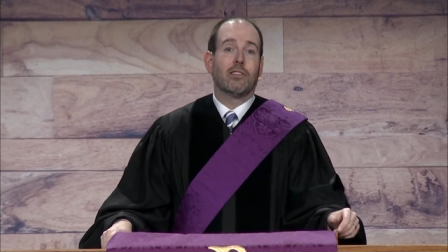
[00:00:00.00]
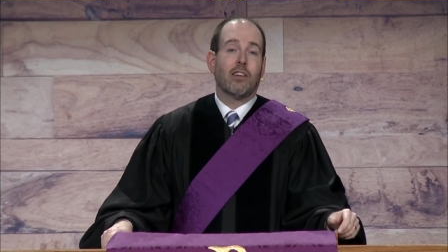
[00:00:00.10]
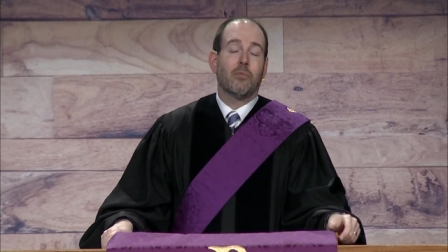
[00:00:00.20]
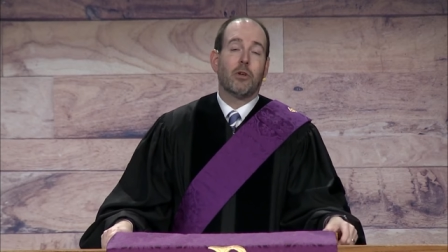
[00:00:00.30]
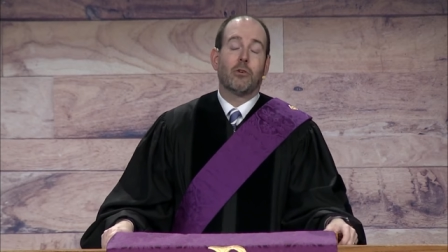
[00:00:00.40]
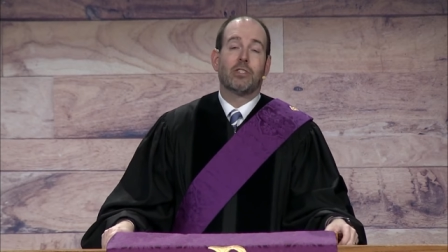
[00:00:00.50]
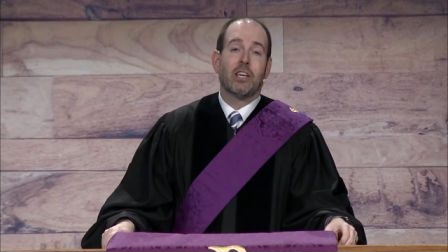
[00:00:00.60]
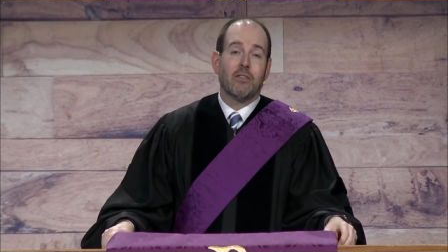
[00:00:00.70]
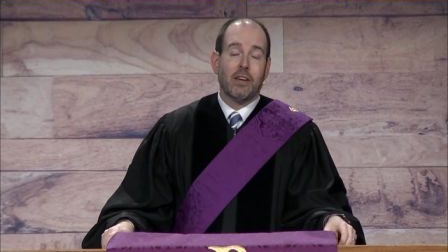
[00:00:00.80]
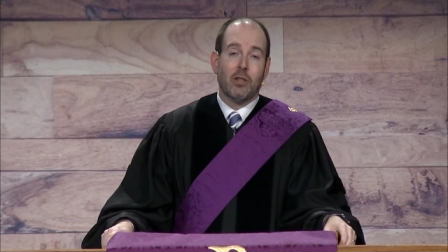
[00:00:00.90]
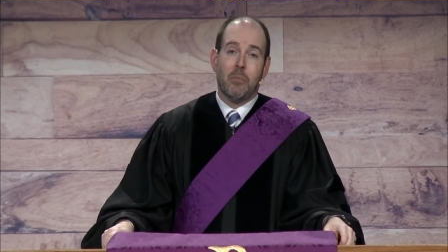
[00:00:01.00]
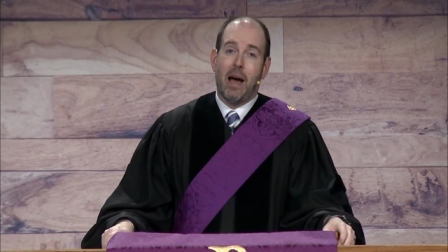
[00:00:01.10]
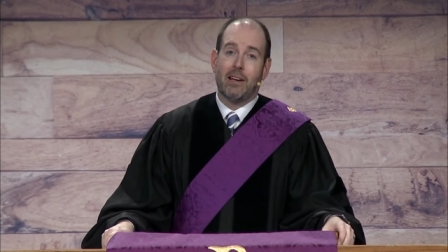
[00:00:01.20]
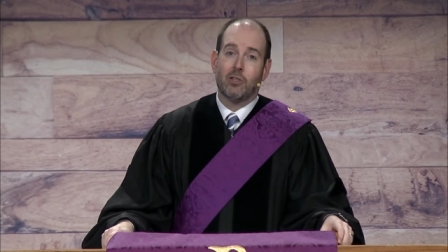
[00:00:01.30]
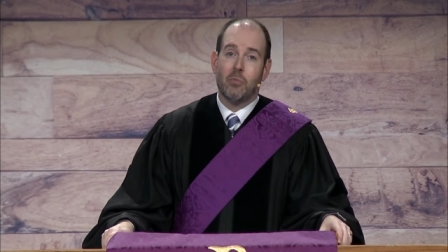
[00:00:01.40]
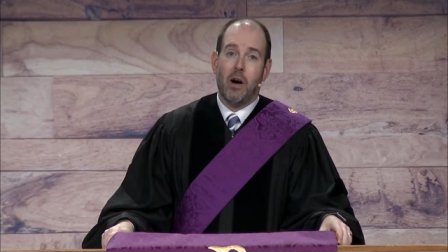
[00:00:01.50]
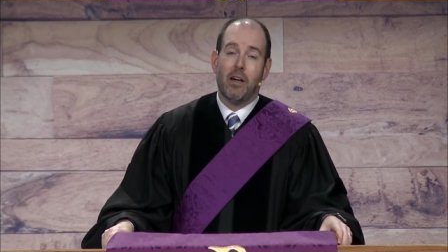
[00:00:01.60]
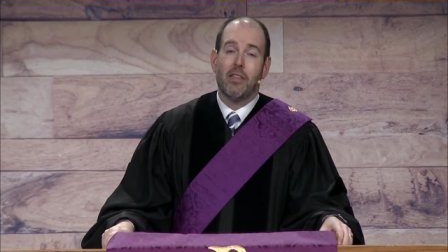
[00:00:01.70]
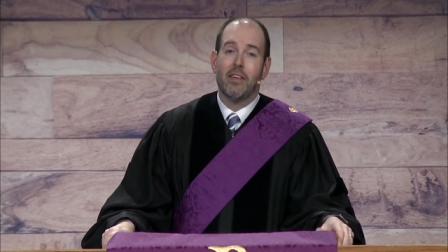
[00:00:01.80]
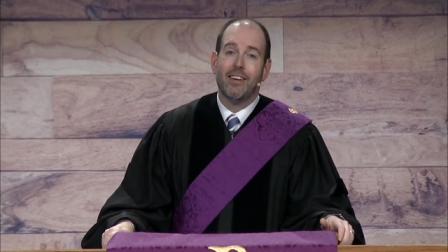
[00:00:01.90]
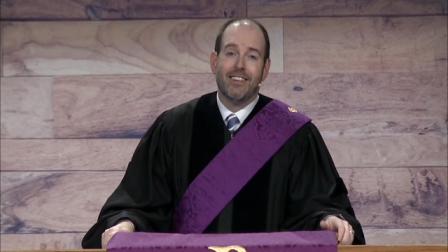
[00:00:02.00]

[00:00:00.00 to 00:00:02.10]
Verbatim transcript: that have been on TV the past month.